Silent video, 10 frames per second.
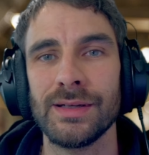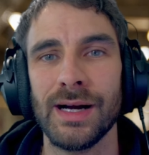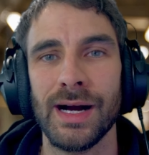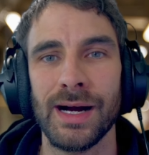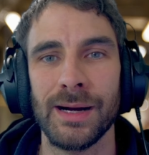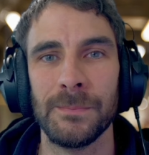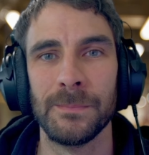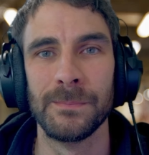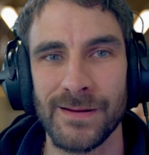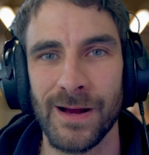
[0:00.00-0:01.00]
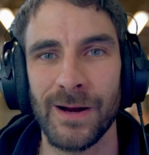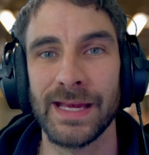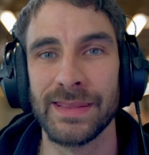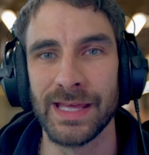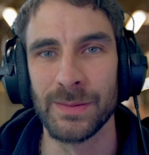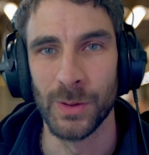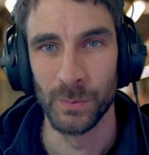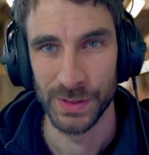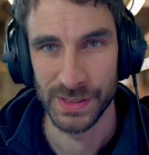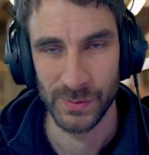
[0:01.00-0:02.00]
Oh yeah, the other
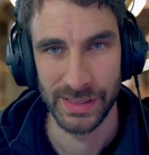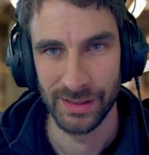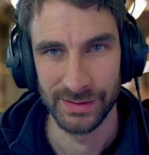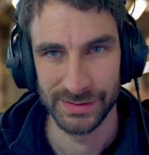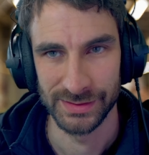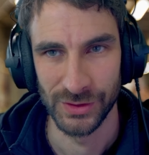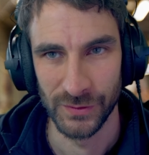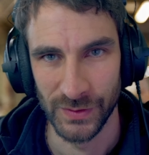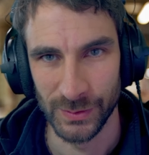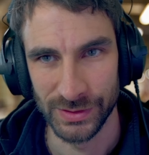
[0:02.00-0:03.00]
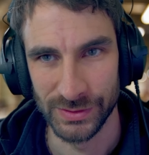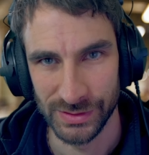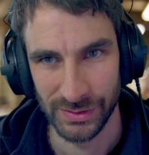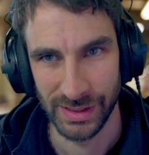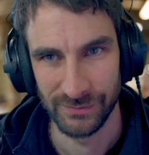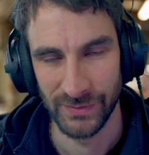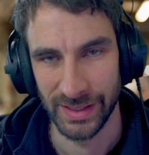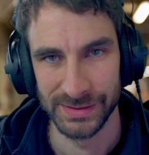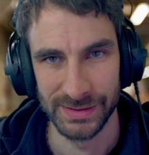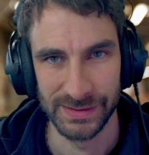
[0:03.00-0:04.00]
problem with this one here is there's no filter, so that
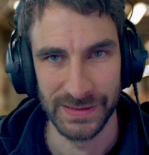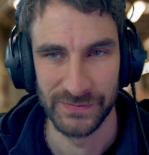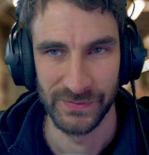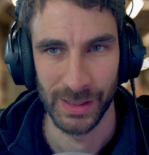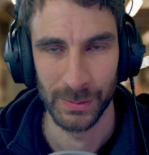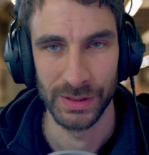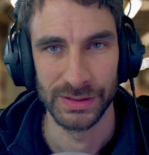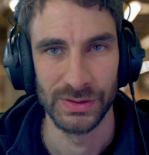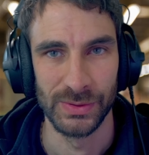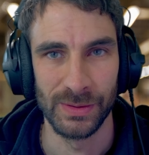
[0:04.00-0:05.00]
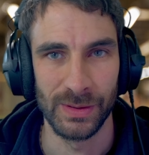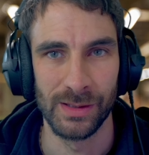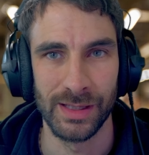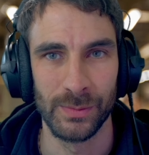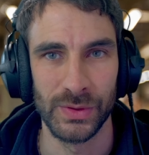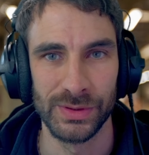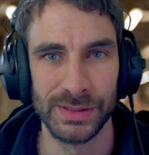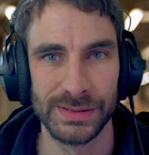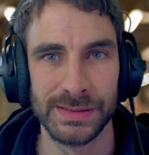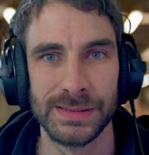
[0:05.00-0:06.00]
fan's just going to fail pretty soon. It'll clog up with
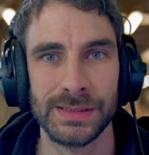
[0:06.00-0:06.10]
grease.